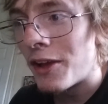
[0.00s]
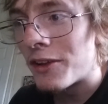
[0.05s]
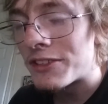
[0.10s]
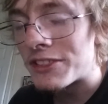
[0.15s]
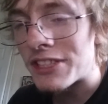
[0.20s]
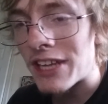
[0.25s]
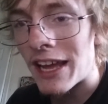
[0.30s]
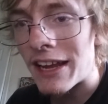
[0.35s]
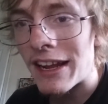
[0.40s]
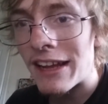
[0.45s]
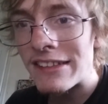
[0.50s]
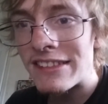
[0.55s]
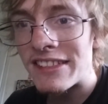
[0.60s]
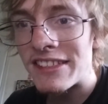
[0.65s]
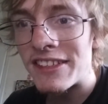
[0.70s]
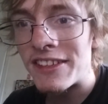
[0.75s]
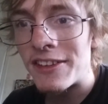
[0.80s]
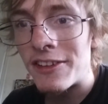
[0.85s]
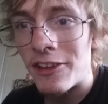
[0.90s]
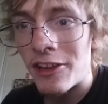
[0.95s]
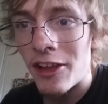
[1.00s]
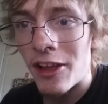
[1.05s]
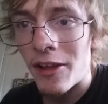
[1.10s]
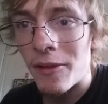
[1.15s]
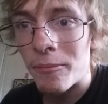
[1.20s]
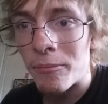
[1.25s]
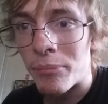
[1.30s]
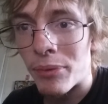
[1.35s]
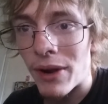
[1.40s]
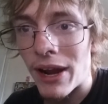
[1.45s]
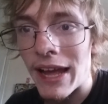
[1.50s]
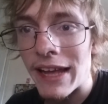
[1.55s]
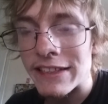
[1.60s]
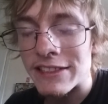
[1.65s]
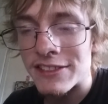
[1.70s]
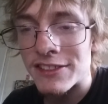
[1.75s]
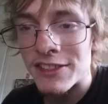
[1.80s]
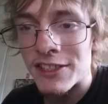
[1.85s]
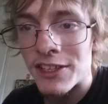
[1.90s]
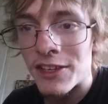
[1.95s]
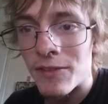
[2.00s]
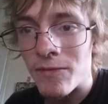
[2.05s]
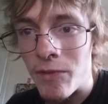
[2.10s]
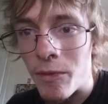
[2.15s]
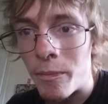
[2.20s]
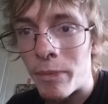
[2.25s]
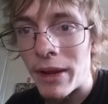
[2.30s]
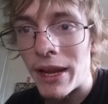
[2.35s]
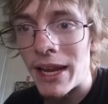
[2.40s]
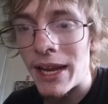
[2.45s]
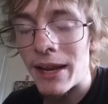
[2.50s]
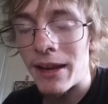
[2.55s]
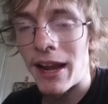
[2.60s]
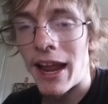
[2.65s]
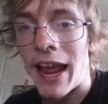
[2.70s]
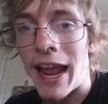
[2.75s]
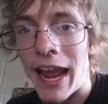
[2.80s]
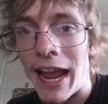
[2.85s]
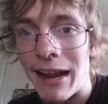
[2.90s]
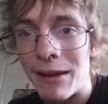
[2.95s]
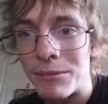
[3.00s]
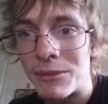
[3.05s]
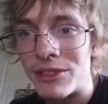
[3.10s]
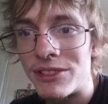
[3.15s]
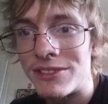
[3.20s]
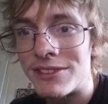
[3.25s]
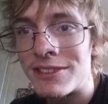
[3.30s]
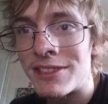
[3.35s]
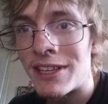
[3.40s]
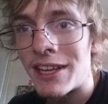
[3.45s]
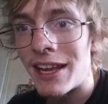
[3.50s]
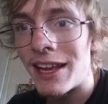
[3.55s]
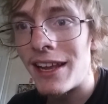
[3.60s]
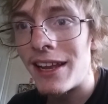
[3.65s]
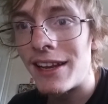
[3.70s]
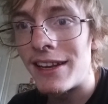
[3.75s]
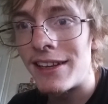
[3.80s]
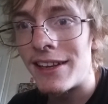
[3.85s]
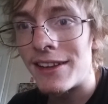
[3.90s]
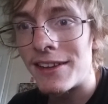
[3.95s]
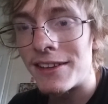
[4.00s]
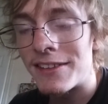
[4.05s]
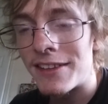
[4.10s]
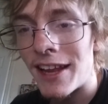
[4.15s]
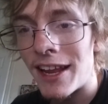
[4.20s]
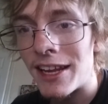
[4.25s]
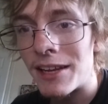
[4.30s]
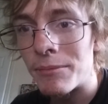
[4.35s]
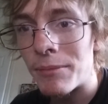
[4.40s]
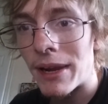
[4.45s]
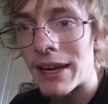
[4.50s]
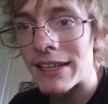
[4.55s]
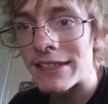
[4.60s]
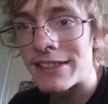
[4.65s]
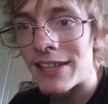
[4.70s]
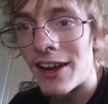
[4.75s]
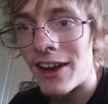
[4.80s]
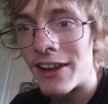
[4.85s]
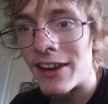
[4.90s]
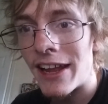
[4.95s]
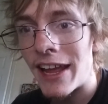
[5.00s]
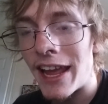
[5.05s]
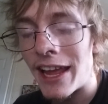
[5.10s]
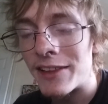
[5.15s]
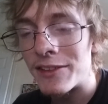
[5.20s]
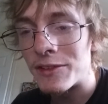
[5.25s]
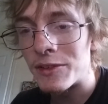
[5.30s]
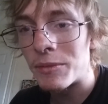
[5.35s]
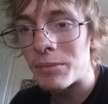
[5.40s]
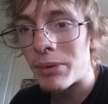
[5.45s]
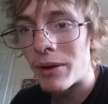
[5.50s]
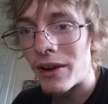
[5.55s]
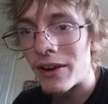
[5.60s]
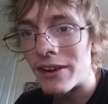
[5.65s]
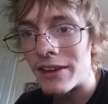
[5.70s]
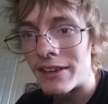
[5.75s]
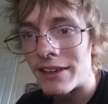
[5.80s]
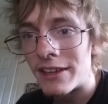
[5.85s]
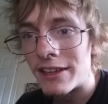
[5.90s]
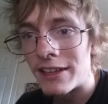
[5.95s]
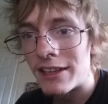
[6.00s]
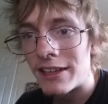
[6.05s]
Shout out to brass for being hammers and taking my katana handle apart.